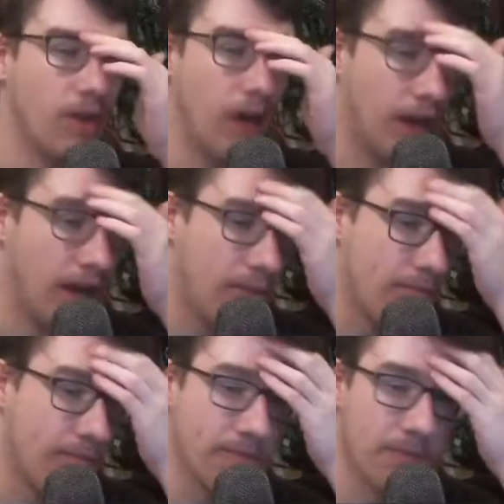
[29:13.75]

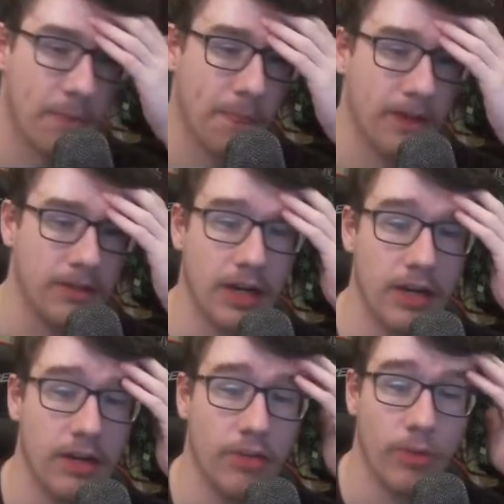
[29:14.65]
Um,
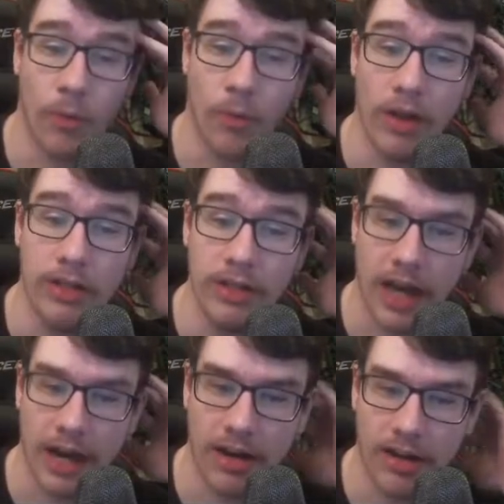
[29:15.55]
there is one
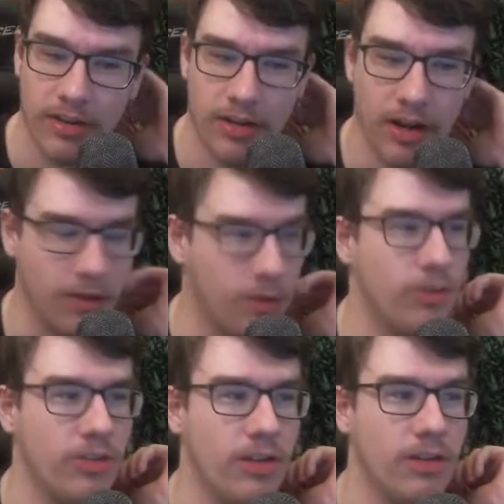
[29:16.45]
character I know
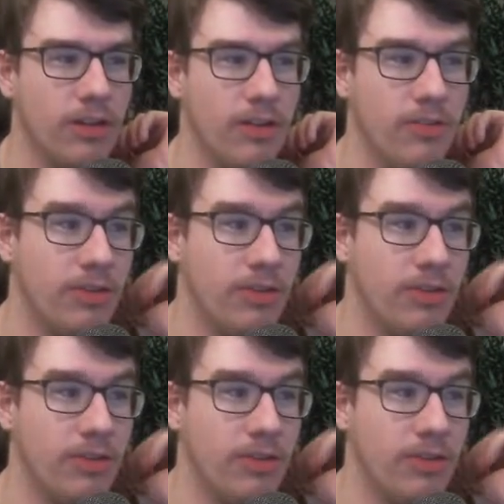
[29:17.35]
Zin loves